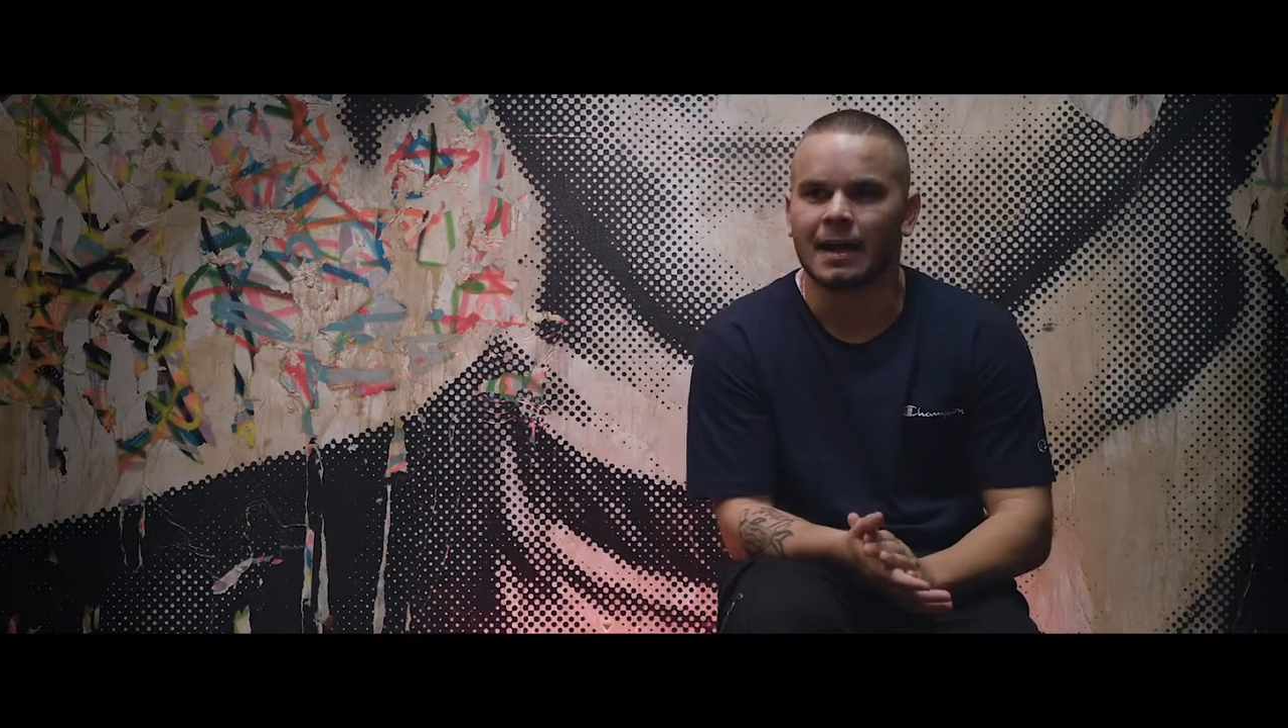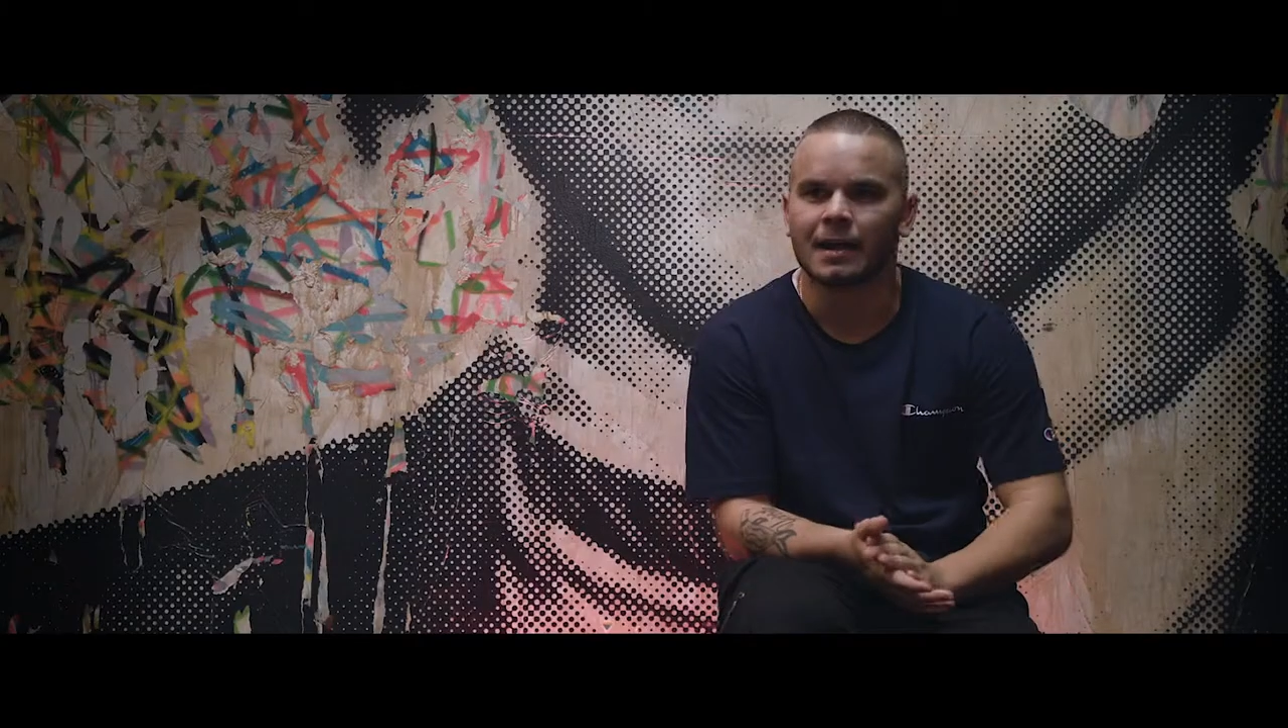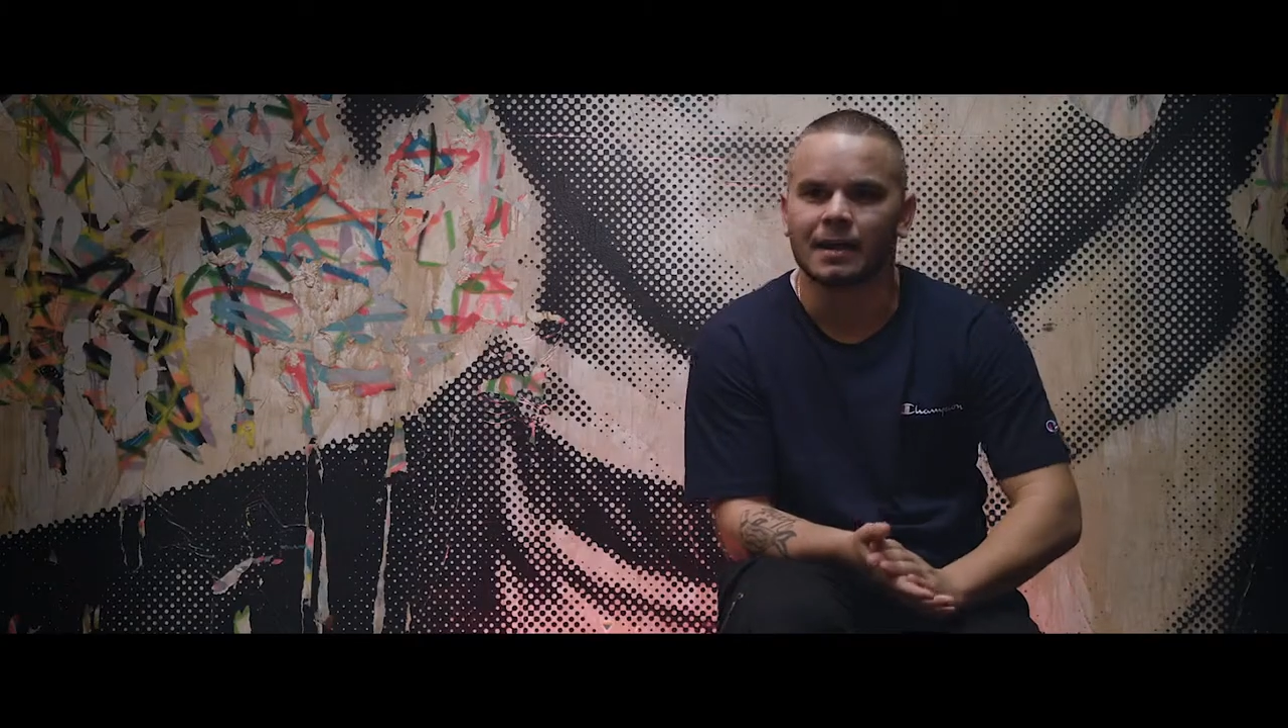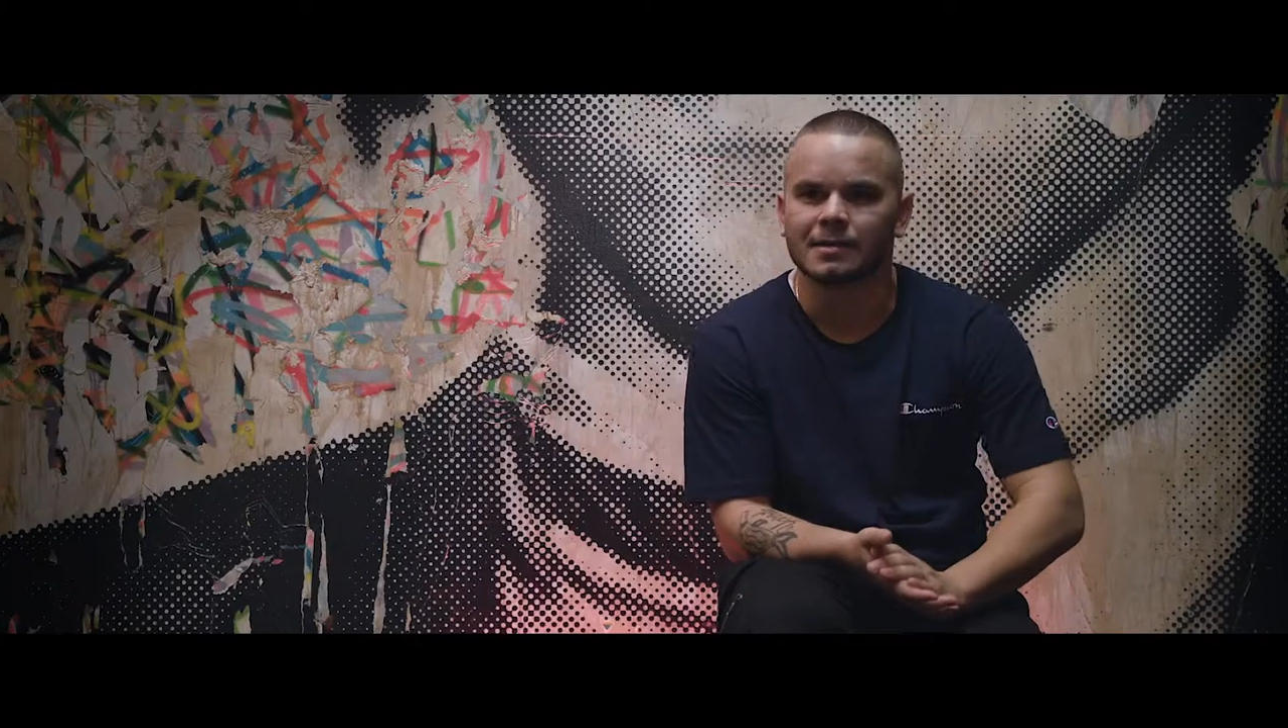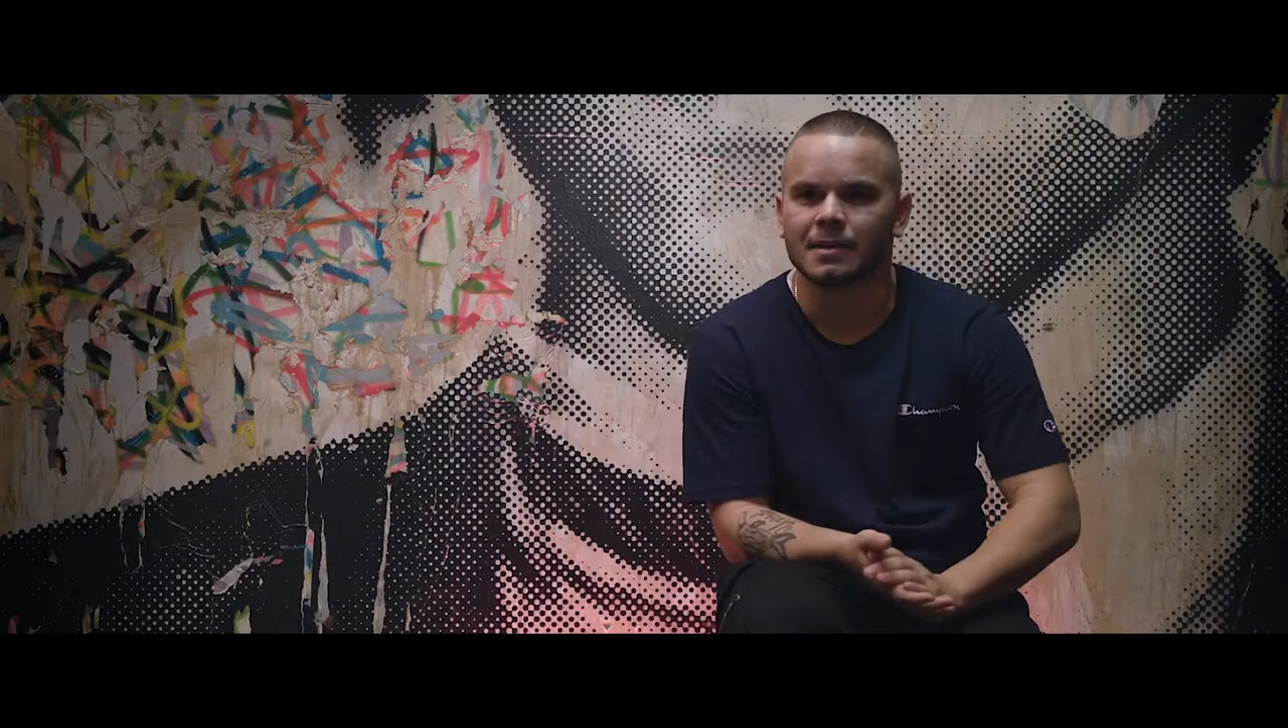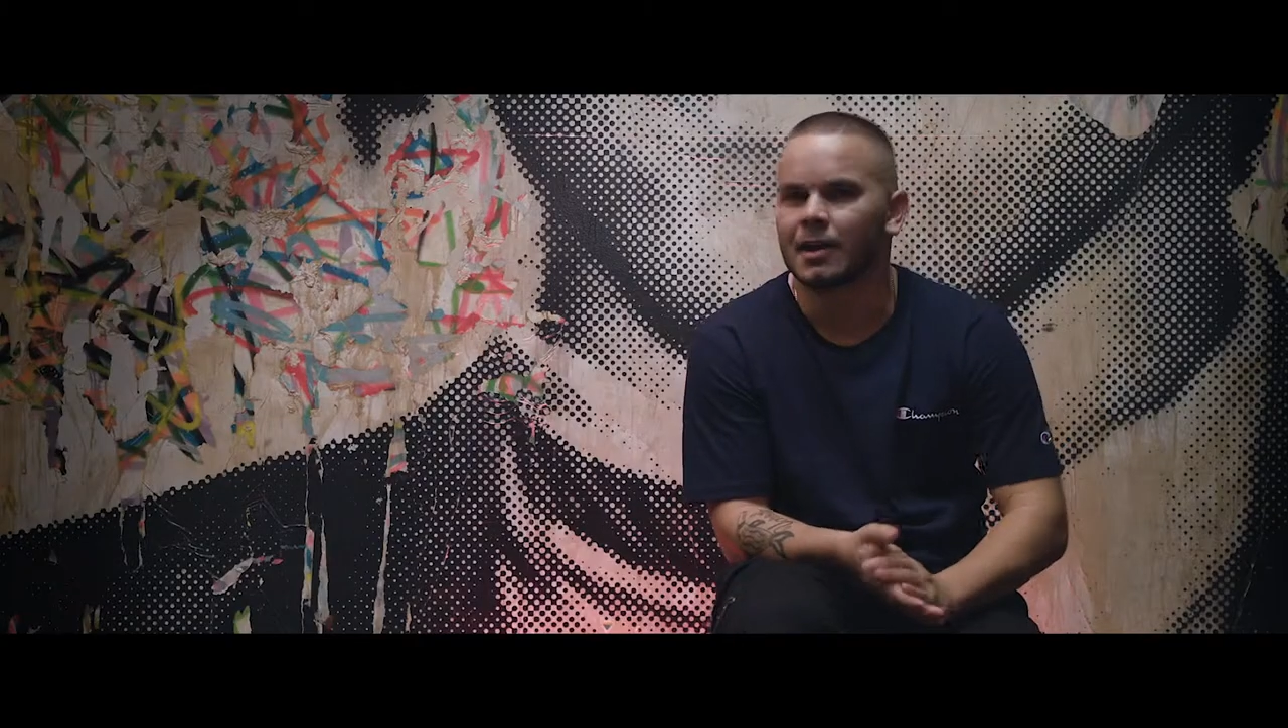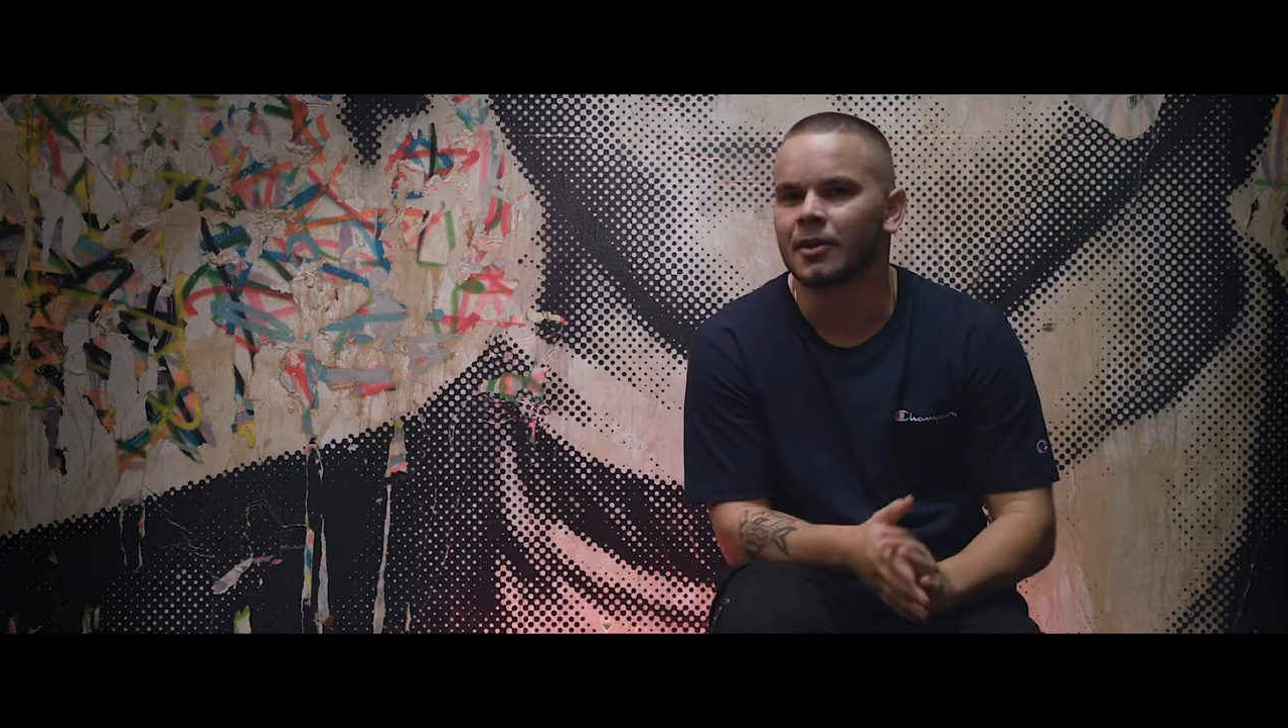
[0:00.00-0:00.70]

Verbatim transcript: accolades, like